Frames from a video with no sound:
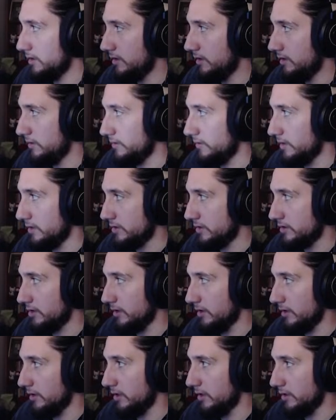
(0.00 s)

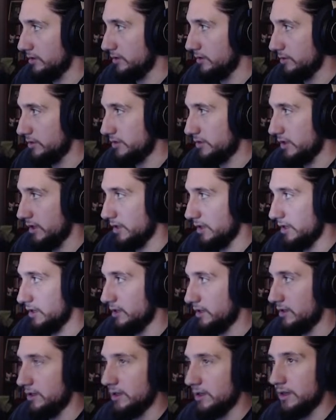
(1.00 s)
necessary to say
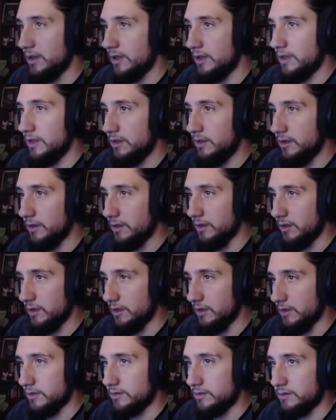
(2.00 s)

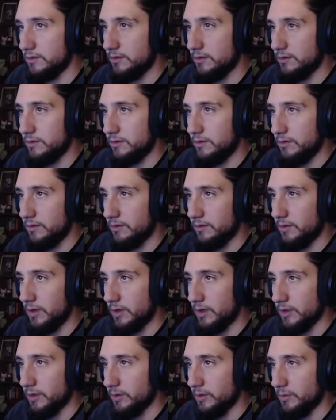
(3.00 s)
the
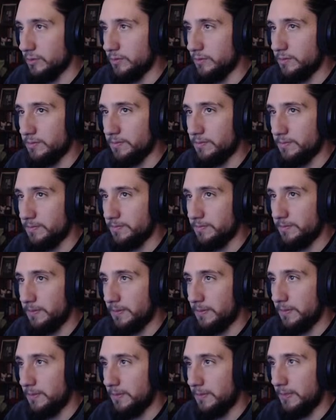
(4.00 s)
volume
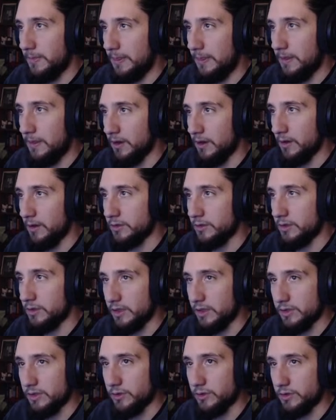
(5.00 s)
count. I
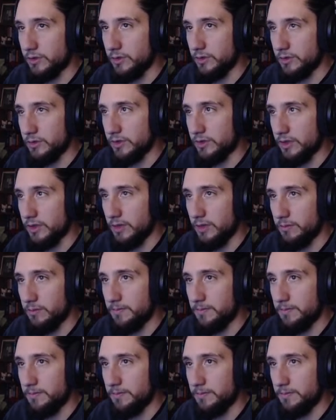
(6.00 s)
guess I'll just use the same